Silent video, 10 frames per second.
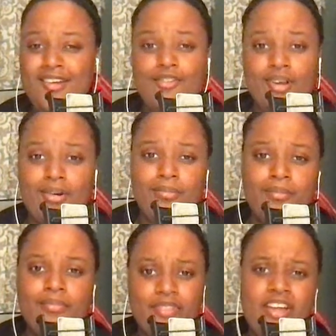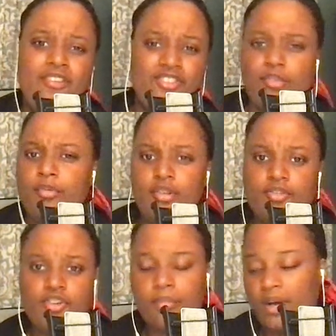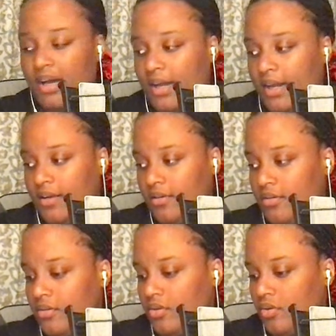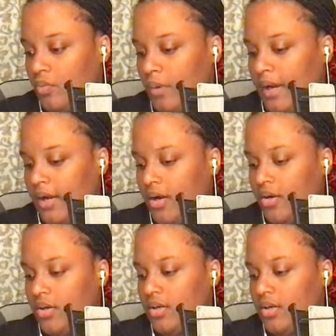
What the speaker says: So, think similar to mine, where